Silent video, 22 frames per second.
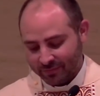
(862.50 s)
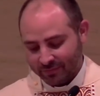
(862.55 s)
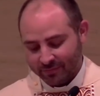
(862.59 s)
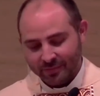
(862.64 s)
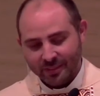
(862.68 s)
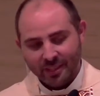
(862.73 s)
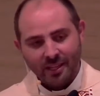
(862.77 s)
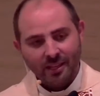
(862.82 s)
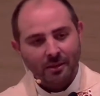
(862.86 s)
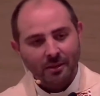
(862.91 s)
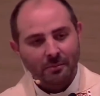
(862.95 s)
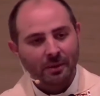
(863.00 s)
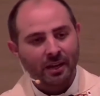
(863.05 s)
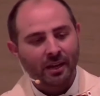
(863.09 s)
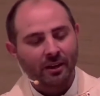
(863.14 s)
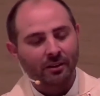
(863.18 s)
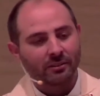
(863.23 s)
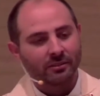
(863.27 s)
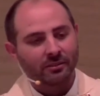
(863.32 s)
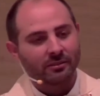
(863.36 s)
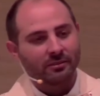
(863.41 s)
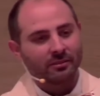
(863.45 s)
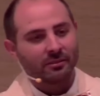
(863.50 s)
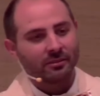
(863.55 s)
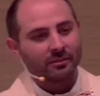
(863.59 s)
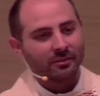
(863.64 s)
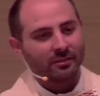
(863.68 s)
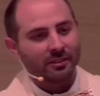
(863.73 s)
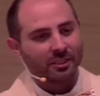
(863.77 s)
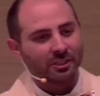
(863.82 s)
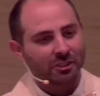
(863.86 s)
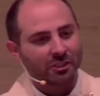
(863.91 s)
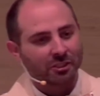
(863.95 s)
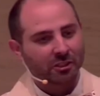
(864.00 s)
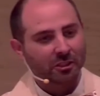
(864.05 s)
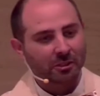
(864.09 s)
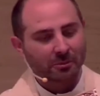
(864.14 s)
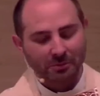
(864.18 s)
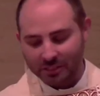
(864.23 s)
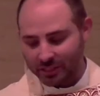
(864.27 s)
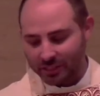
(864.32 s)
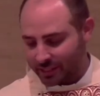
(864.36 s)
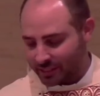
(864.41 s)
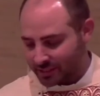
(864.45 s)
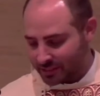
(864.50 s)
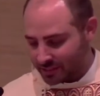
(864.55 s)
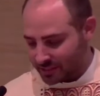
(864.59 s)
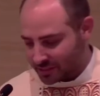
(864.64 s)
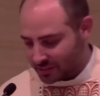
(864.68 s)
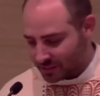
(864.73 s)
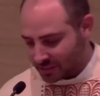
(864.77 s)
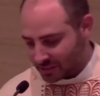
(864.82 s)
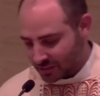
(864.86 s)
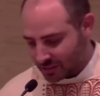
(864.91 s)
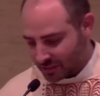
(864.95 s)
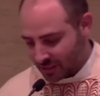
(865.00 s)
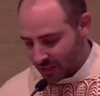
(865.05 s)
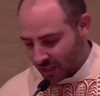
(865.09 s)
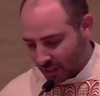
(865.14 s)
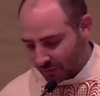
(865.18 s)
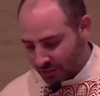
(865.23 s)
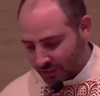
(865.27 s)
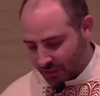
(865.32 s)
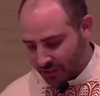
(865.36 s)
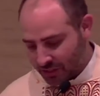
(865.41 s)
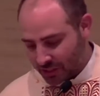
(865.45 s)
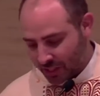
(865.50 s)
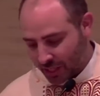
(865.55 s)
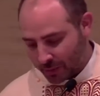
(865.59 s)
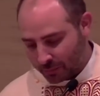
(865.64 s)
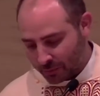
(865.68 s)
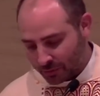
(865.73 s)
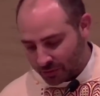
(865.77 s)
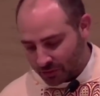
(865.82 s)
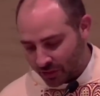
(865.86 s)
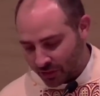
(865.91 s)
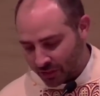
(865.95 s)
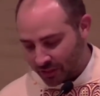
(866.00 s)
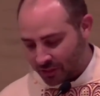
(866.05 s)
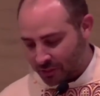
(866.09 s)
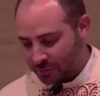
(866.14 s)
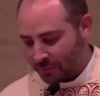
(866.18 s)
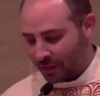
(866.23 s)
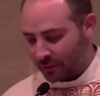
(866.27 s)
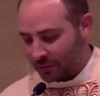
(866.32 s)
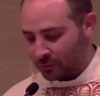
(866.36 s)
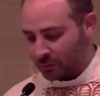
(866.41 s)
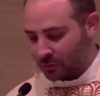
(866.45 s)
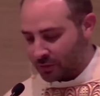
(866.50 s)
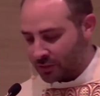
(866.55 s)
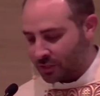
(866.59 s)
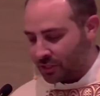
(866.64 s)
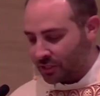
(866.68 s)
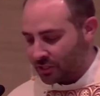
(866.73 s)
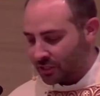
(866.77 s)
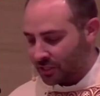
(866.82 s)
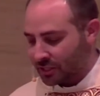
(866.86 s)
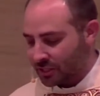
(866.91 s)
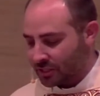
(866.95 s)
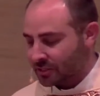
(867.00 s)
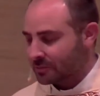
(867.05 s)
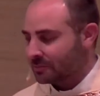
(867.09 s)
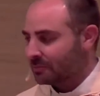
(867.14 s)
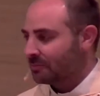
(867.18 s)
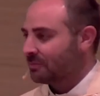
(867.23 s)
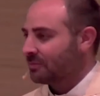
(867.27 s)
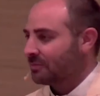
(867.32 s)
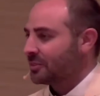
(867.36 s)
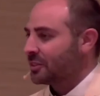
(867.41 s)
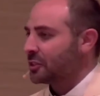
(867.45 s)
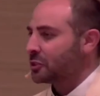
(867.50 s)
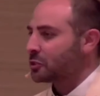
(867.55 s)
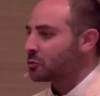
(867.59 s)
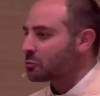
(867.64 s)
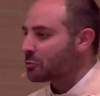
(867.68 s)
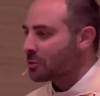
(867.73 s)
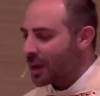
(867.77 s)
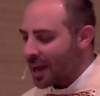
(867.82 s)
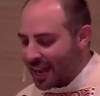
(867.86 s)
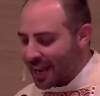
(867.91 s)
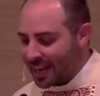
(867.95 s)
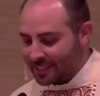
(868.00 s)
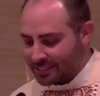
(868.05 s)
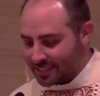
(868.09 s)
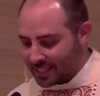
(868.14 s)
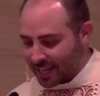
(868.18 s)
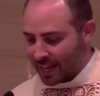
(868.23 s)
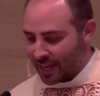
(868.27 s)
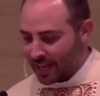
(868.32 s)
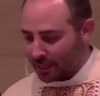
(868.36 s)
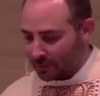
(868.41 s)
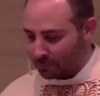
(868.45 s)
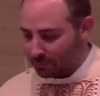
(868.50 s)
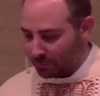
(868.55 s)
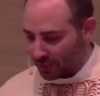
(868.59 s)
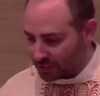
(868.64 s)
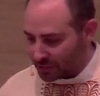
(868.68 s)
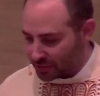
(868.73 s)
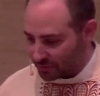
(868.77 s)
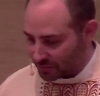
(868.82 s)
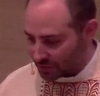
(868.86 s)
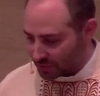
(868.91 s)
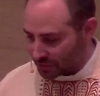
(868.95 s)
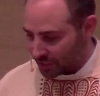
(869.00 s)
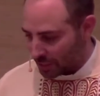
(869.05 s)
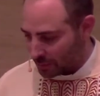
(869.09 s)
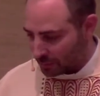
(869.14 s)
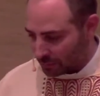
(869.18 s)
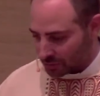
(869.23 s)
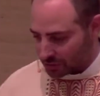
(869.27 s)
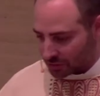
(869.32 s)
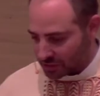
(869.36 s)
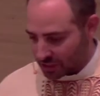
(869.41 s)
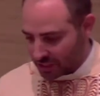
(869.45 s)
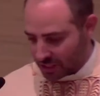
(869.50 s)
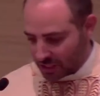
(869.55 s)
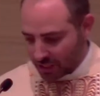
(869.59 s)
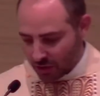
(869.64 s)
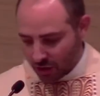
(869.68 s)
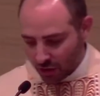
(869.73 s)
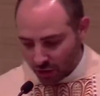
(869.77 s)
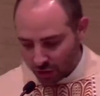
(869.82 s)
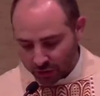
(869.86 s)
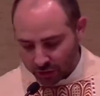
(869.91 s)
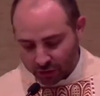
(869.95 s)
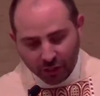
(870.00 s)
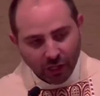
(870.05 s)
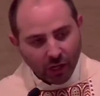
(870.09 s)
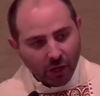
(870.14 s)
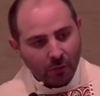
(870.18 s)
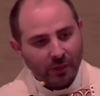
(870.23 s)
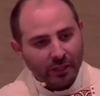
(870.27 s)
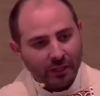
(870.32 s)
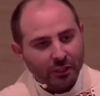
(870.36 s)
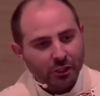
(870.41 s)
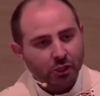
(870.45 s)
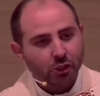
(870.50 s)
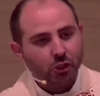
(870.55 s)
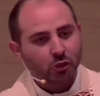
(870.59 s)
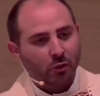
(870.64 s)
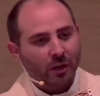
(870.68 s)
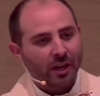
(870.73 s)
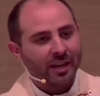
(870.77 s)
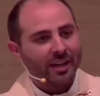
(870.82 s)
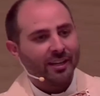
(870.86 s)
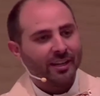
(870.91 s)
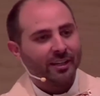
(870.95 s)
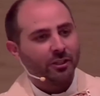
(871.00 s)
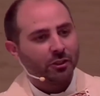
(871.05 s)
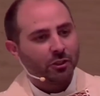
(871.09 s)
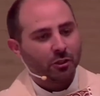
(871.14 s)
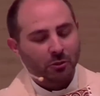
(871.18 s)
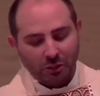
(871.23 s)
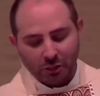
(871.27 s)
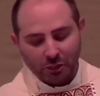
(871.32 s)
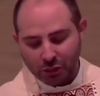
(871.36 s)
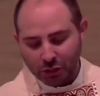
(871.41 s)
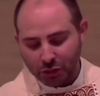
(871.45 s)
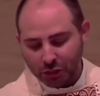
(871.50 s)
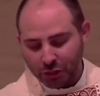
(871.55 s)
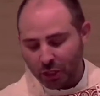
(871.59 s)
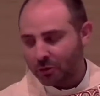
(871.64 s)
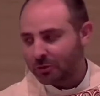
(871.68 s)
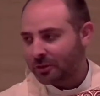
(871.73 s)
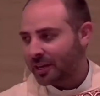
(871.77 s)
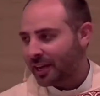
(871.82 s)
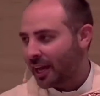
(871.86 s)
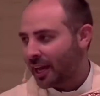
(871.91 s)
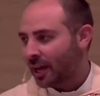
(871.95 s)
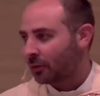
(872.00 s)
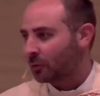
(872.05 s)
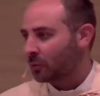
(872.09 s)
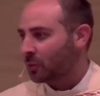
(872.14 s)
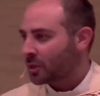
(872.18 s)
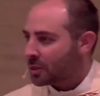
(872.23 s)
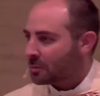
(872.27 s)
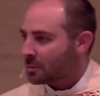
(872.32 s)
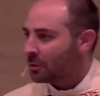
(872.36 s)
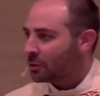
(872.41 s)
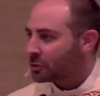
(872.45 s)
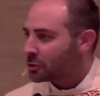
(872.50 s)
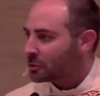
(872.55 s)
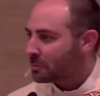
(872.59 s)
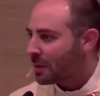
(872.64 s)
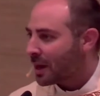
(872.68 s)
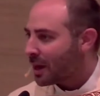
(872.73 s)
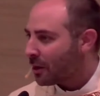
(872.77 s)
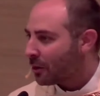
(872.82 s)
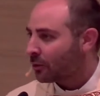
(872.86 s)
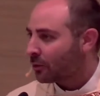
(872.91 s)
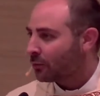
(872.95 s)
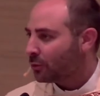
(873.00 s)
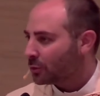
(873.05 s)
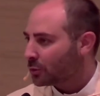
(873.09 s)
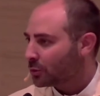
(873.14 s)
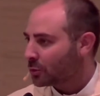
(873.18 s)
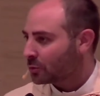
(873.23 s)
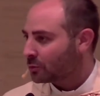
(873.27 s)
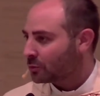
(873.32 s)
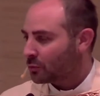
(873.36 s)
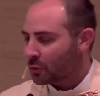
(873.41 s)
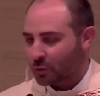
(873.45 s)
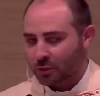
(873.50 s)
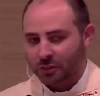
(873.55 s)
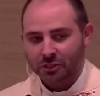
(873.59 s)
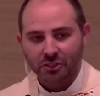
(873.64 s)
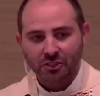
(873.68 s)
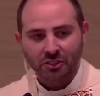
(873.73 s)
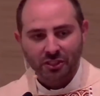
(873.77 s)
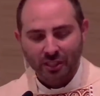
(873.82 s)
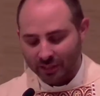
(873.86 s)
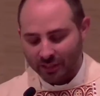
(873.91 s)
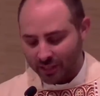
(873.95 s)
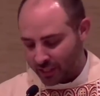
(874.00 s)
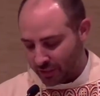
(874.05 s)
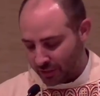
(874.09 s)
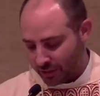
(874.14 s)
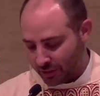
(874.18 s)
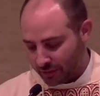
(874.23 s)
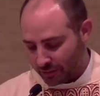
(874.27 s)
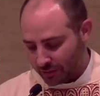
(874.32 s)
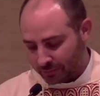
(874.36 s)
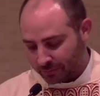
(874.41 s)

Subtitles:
Think about the circumstances of the disciples on this mountain with Jesus. This ragtag bunch of disciples are going straight into a showdown with the most powerful forces that they knew.